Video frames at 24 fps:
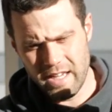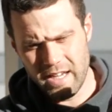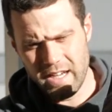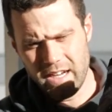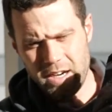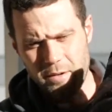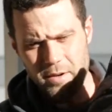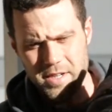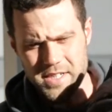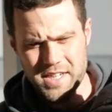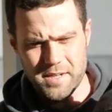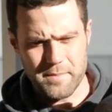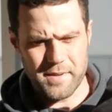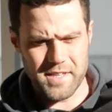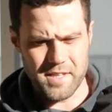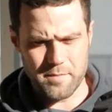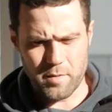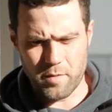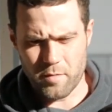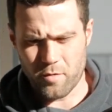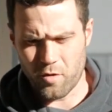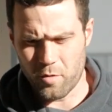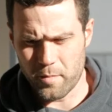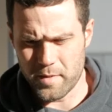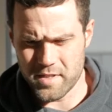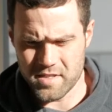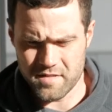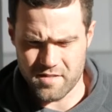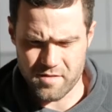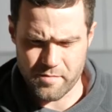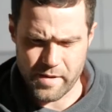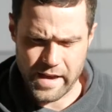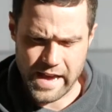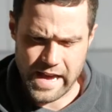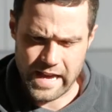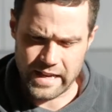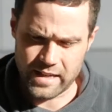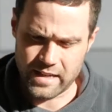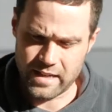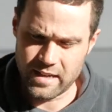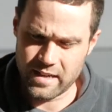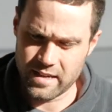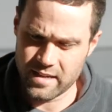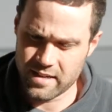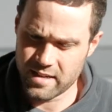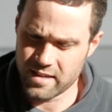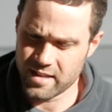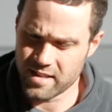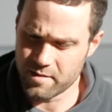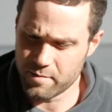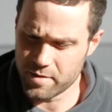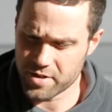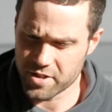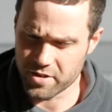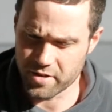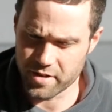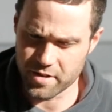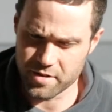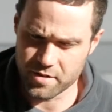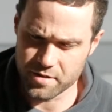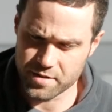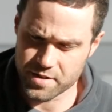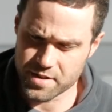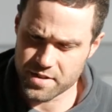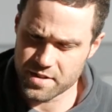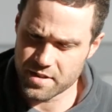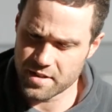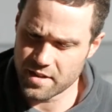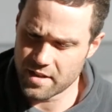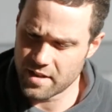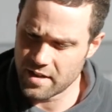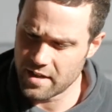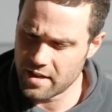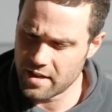I want to talk about the performance of the bag, the materials,